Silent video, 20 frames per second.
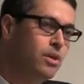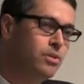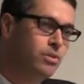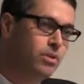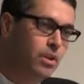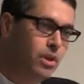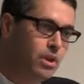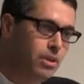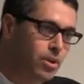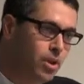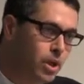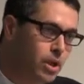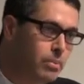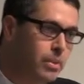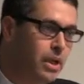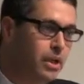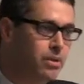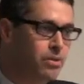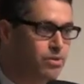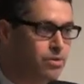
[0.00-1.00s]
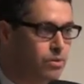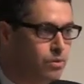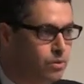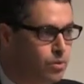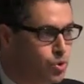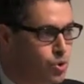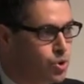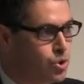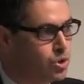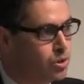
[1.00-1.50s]
So they thought about a
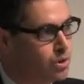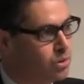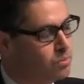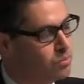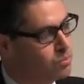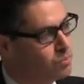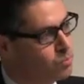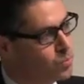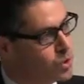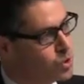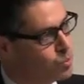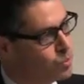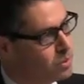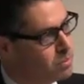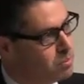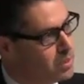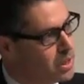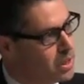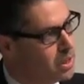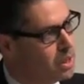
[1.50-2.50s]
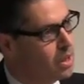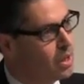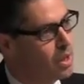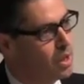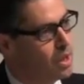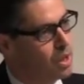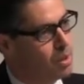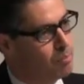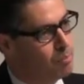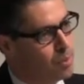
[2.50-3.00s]
solution which would be
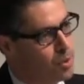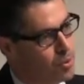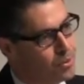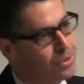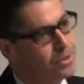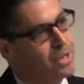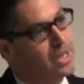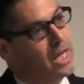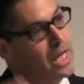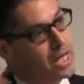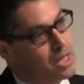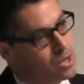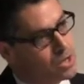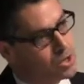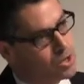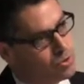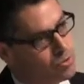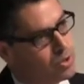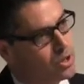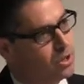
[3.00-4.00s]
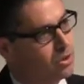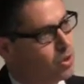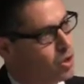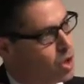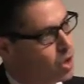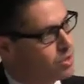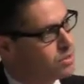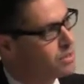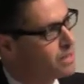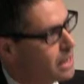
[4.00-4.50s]
both an industry
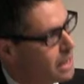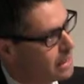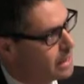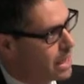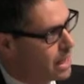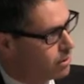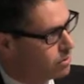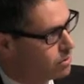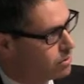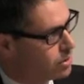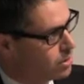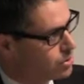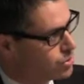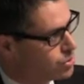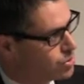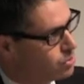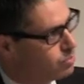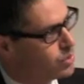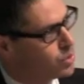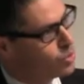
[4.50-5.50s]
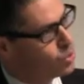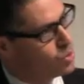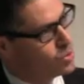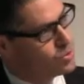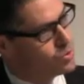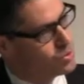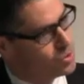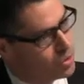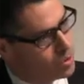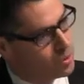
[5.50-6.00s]
alongside agriculture, but
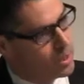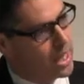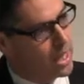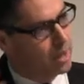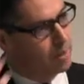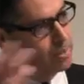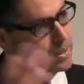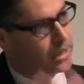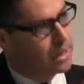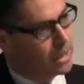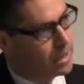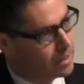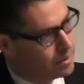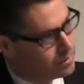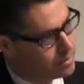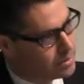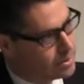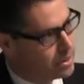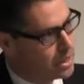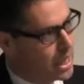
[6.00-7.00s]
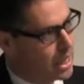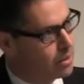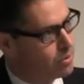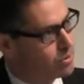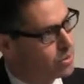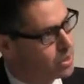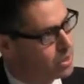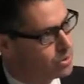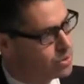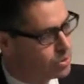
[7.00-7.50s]
also helping out the
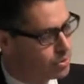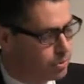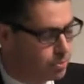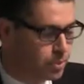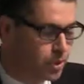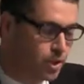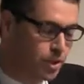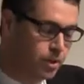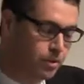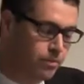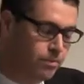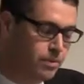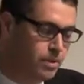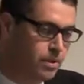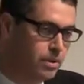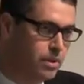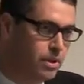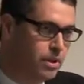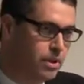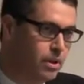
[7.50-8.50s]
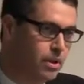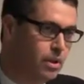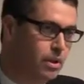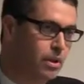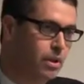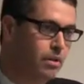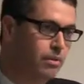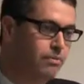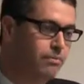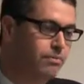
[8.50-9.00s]
agricultural part of the uh,
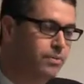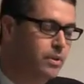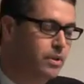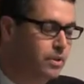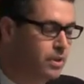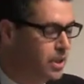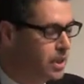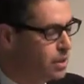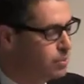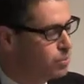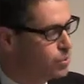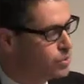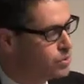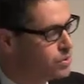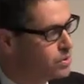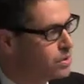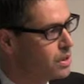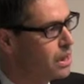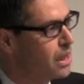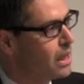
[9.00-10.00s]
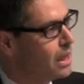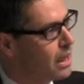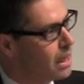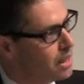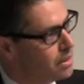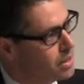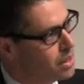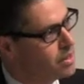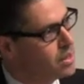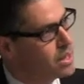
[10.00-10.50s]
of uh, the kibbutz.
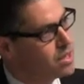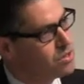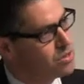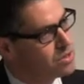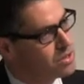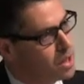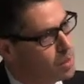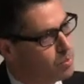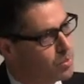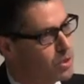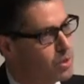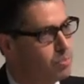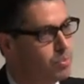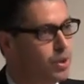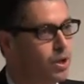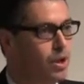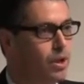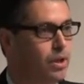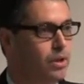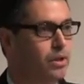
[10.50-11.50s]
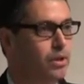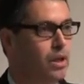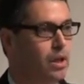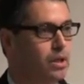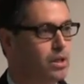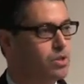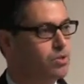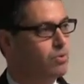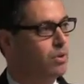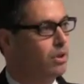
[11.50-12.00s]
And then they stumbled upon
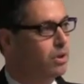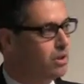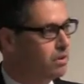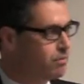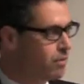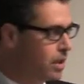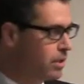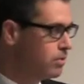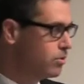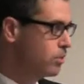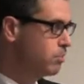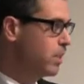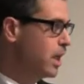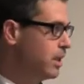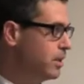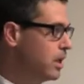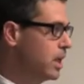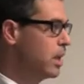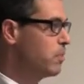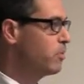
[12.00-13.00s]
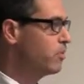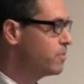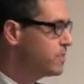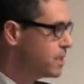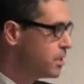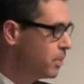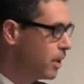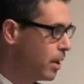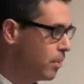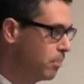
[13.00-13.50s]
an Israeli inventor by the name of
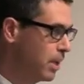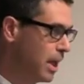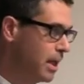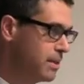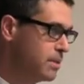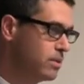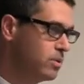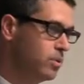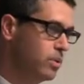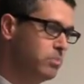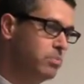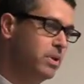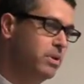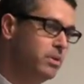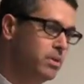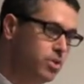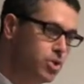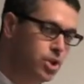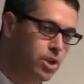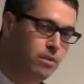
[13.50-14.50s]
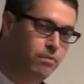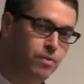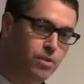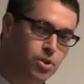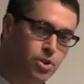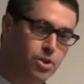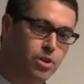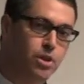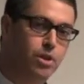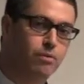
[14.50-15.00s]
Simcha Blass, who had been the chief
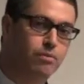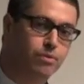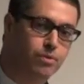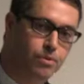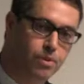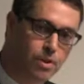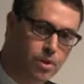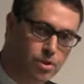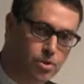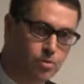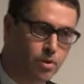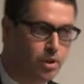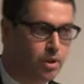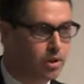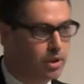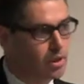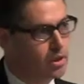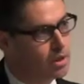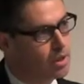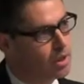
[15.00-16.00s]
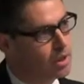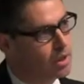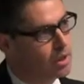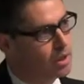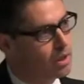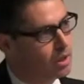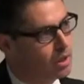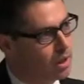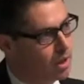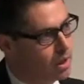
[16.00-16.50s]
engineer for the Israeli
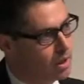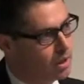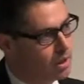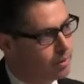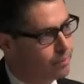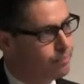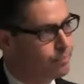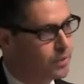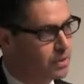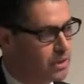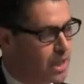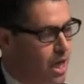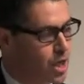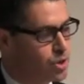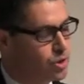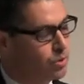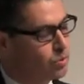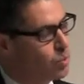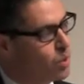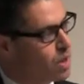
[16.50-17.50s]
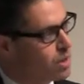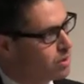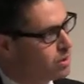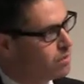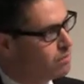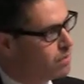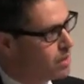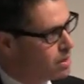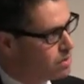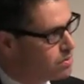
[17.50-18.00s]
uh, national water
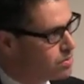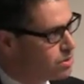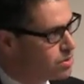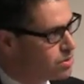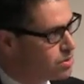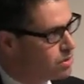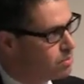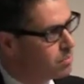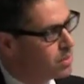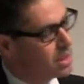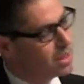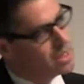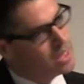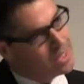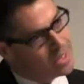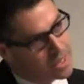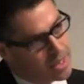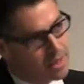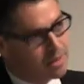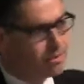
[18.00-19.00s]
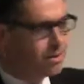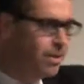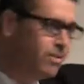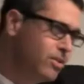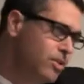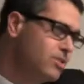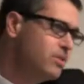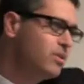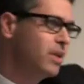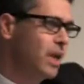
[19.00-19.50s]
conveyance system, and he had,
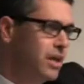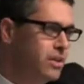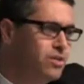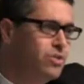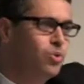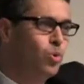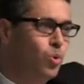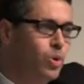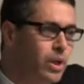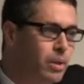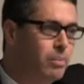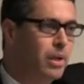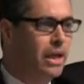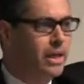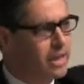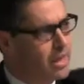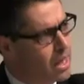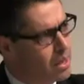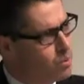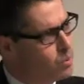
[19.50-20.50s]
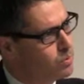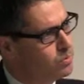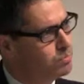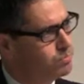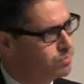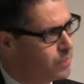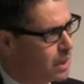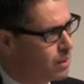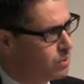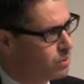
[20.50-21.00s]
and there's a nice story about it. I won't,
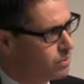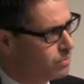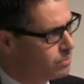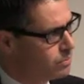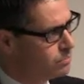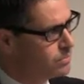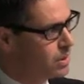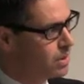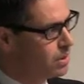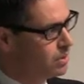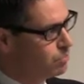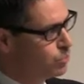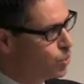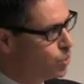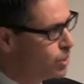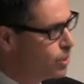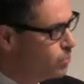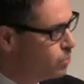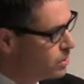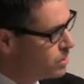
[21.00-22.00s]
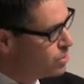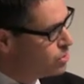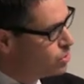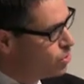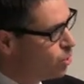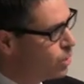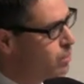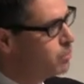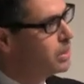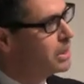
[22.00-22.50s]
I won't uh, bore you with the
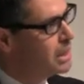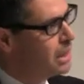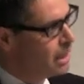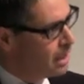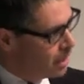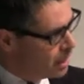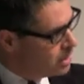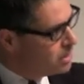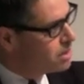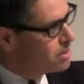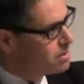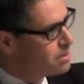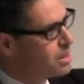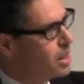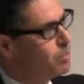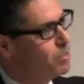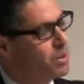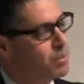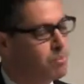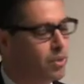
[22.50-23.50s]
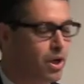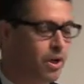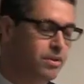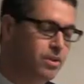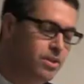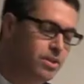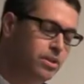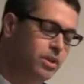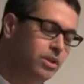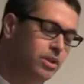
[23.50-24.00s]
story, but he had stumbled upon
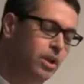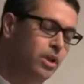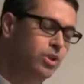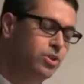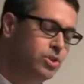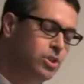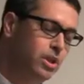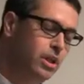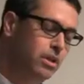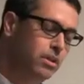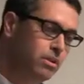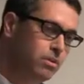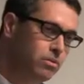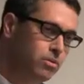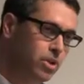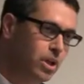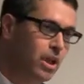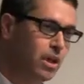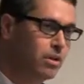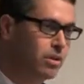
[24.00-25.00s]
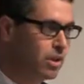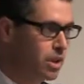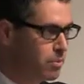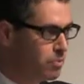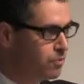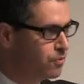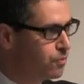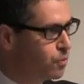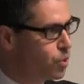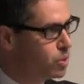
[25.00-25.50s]
this technology, and together they
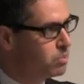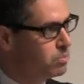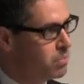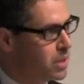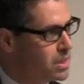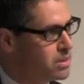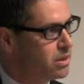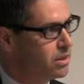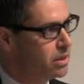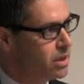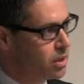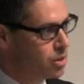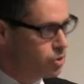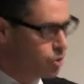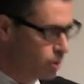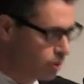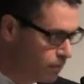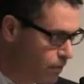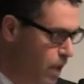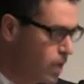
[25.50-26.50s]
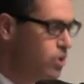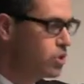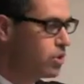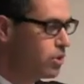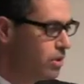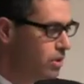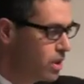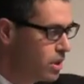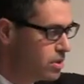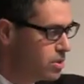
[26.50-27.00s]
formed basically a joint
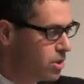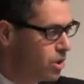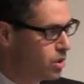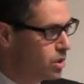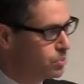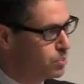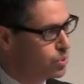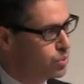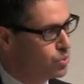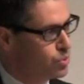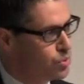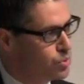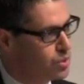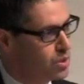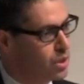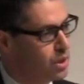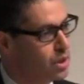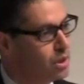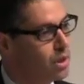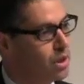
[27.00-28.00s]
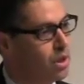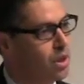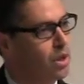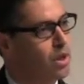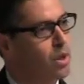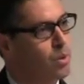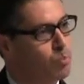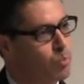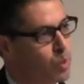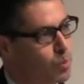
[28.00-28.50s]
venture, and they started producing
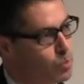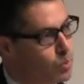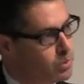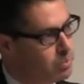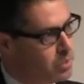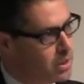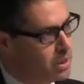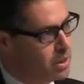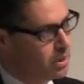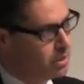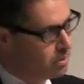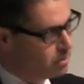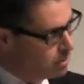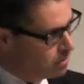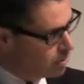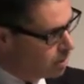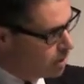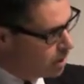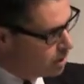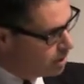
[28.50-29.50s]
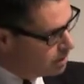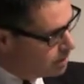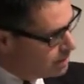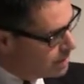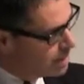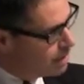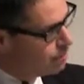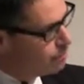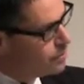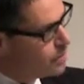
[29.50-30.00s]
what would be uh,
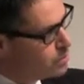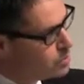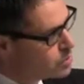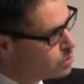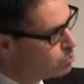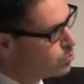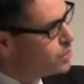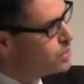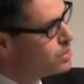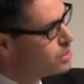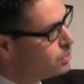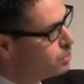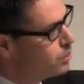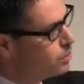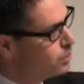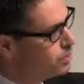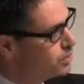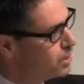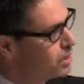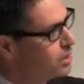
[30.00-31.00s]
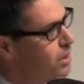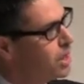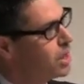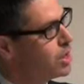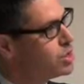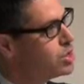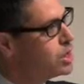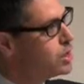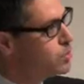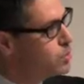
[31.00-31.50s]
Netafim's principal
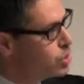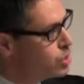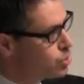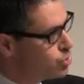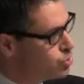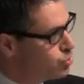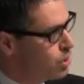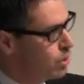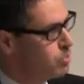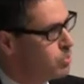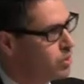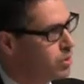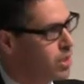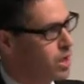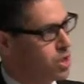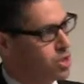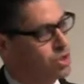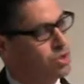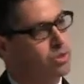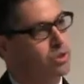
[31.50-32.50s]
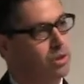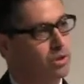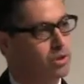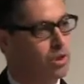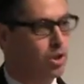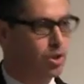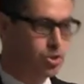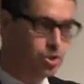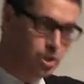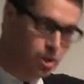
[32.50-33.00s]
technology, which is drip irrigation
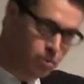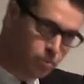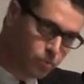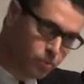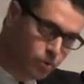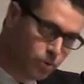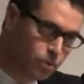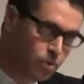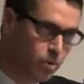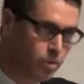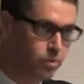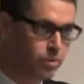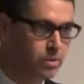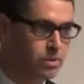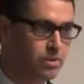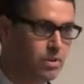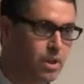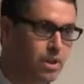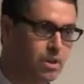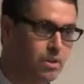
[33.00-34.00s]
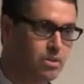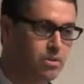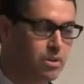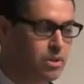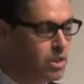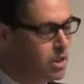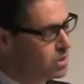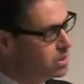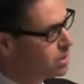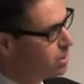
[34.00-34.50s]
technology, and we'll go in, into
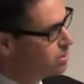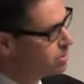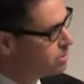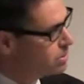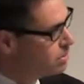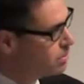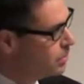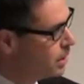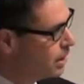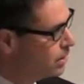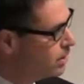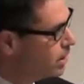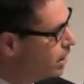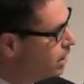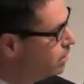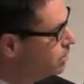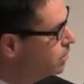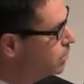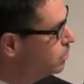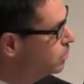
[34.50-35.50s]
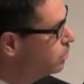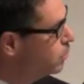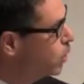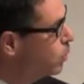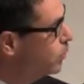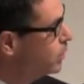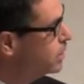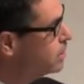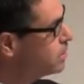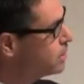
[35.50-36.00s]
details about that in a
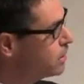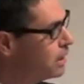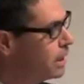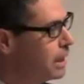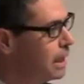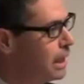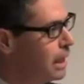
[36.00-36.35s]
moment.